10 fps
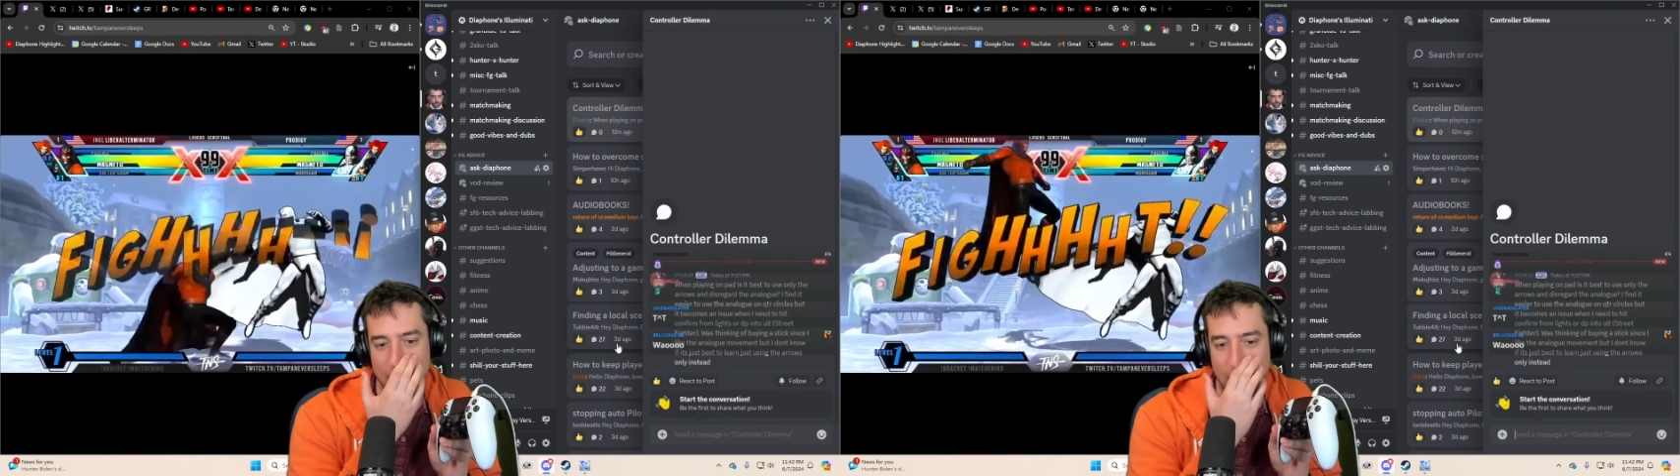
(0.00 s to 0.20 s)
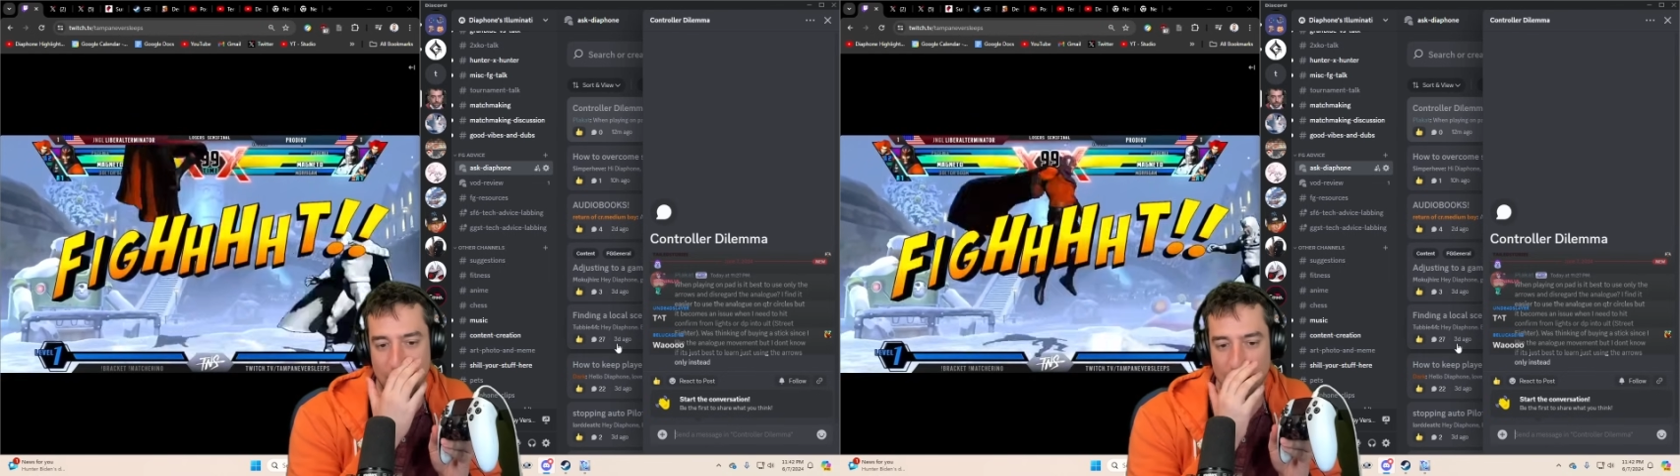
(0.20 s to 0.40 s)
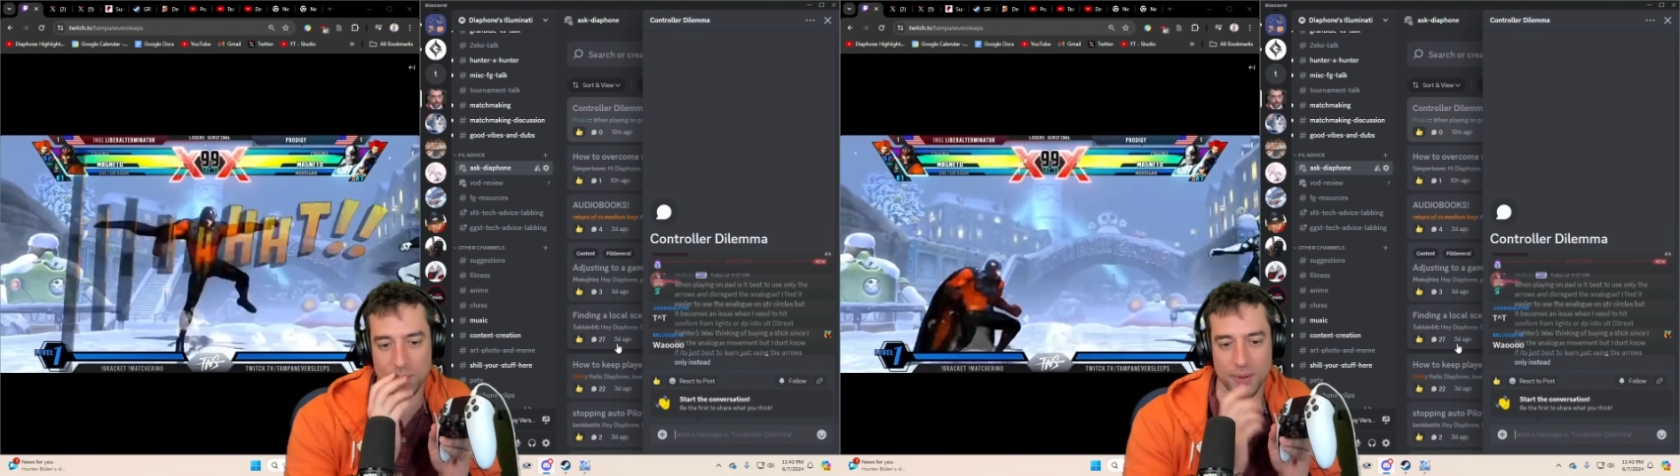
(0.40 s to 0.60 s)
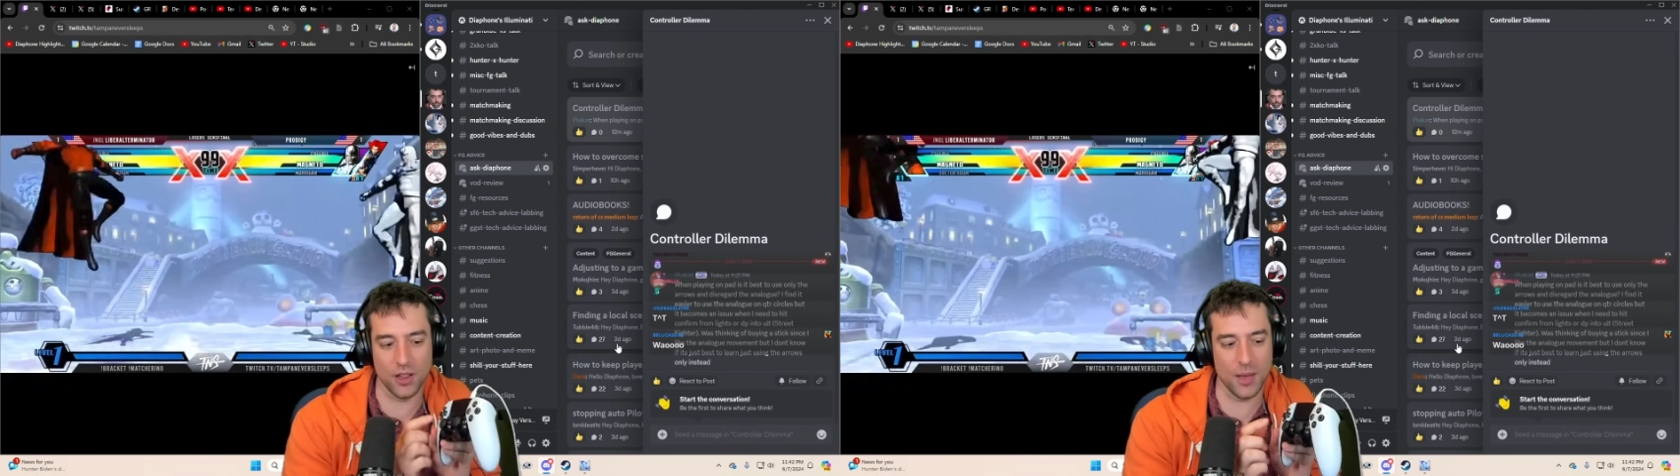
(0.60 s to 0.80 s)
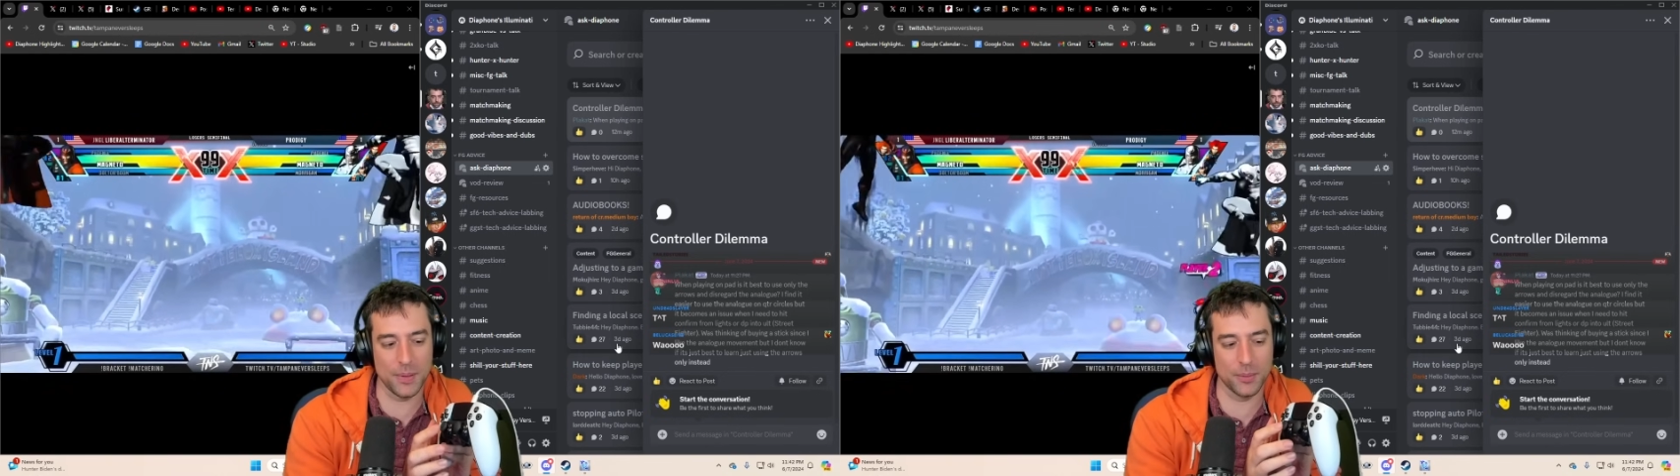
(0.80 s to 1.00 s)
But a
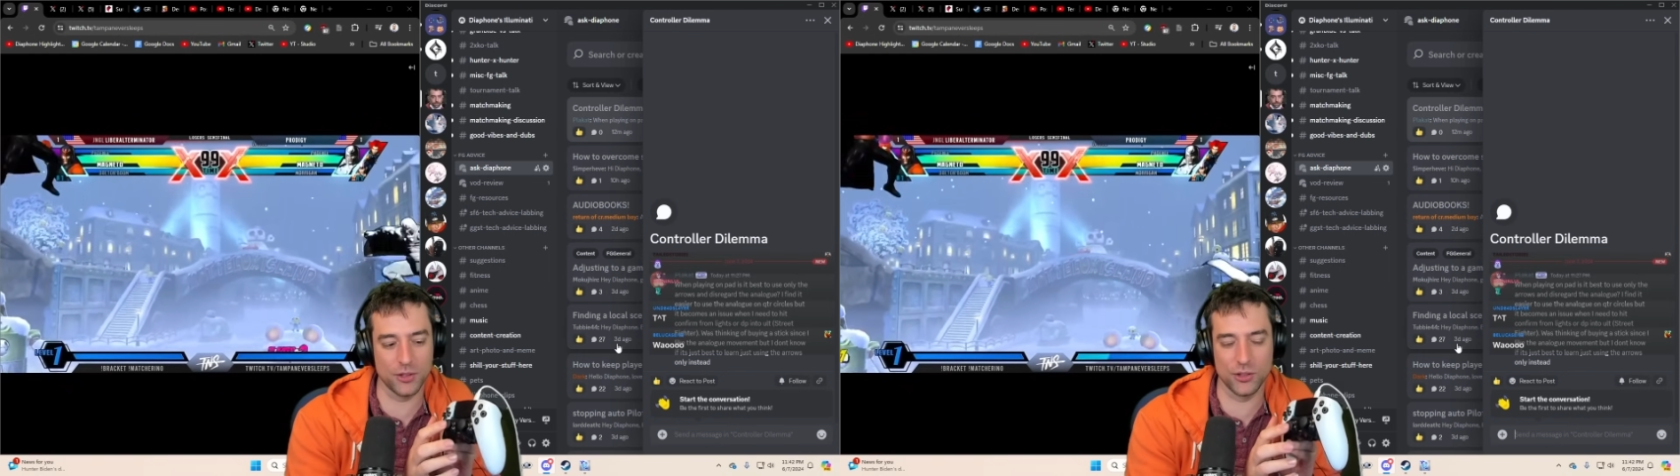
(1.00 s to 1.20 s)
lot of people